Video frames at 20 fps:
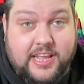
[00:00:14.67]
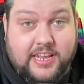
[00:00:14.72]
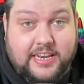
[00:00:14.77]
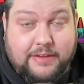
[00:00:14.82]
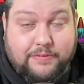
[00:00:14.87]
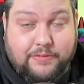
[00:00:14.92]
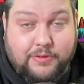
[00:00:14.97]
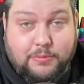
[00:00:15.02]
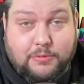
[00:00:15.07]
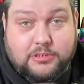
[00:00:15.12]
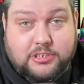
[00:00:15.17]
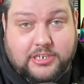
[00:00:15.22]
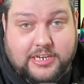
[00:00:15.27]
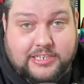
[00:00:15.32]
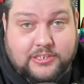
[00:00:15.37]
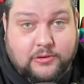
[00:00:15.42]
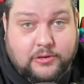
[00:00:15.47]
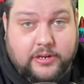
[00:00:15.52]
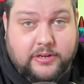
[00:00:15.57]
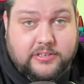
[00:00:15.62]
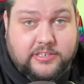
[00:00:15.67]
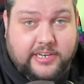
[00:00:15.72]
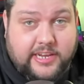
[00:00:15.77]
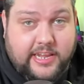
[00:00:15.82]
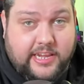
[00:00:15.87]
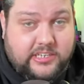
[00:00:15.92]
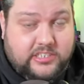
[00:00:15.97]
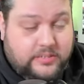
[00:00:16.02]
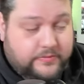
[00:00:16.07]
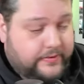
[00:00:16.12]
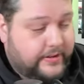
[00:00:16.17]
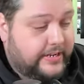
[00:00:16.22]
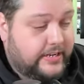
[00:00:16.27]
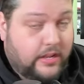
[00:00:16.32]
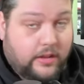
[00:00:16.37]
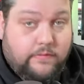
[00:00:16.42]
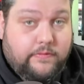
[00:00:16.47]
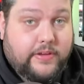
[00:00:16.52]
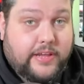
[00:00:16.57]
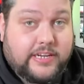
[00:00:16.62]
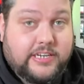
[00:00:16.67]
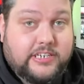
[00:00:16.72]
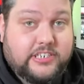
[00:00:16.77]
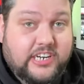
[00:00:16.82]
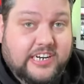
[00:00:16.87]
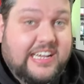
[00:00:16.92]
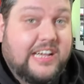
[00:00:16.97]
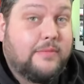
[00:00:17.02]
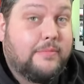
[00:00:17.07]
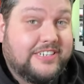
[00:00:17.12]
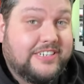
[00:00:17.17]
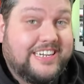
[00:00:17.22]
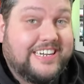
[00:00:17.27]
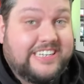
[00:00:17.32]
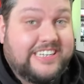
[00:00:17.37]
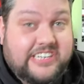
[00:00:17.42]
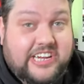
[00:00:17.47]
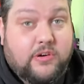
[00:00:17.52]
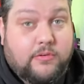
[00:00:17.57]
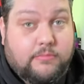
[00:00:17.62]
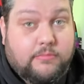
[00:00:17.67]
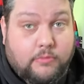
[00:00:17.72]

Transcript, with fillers: Now if you're watching this on Luke C in HGV, don't forget to check out my second channel,